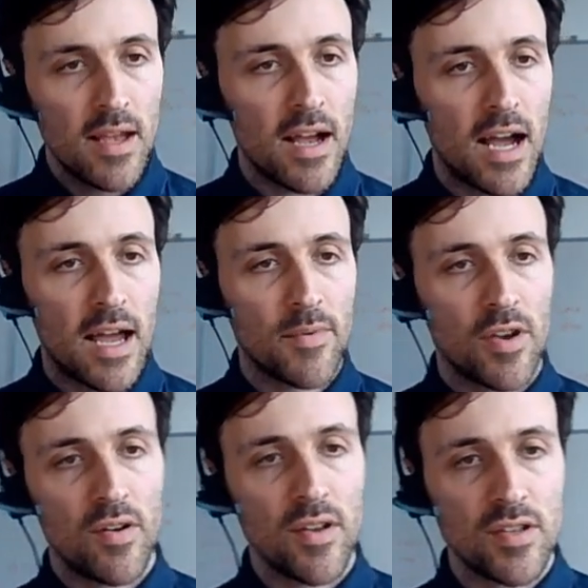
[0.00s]
I'm
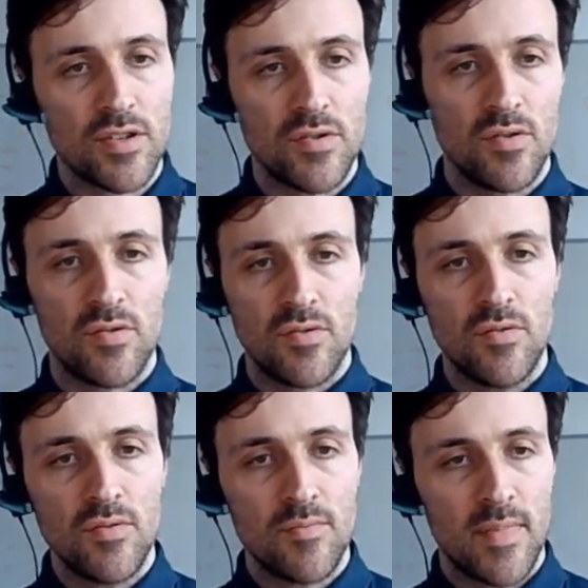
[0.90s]
going
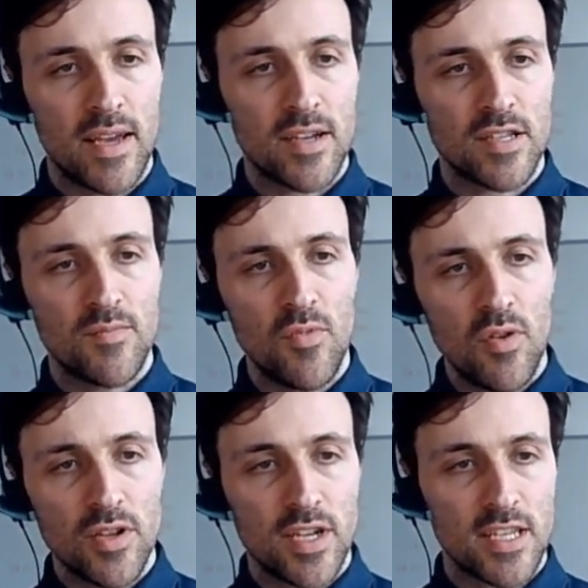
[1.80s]
to make a small
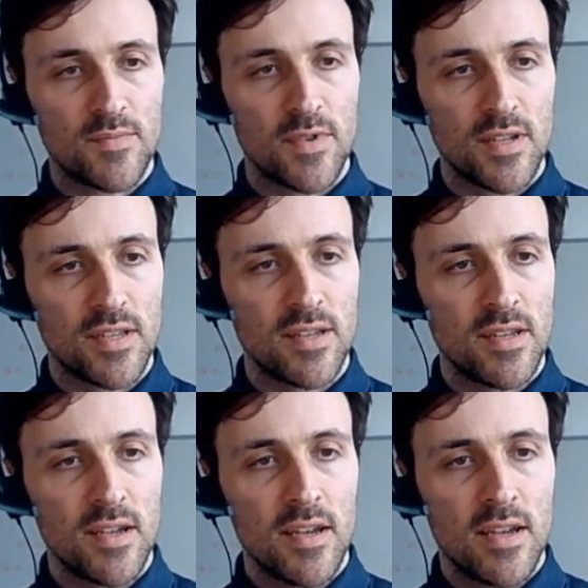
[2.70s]
adjustment.
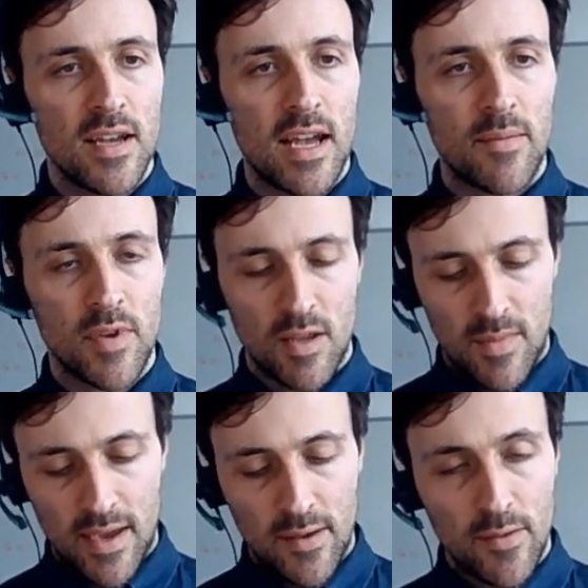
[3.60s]
I'm going to
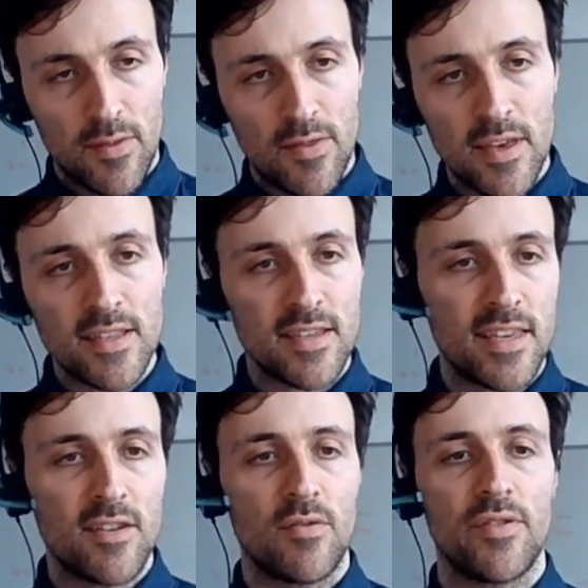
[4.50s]
make theta
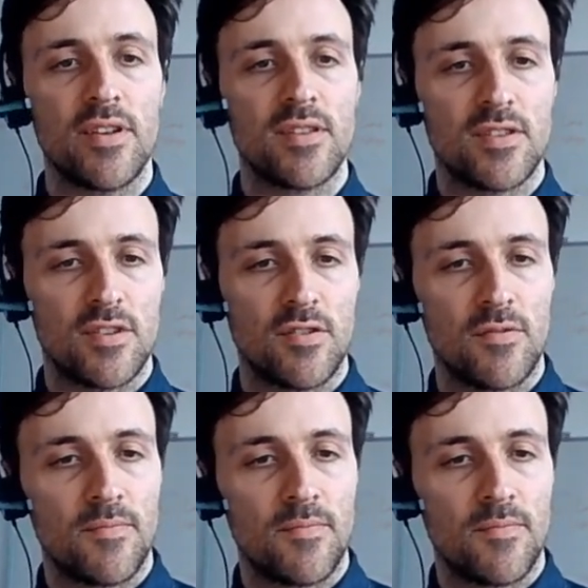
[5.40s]
equal theta 2.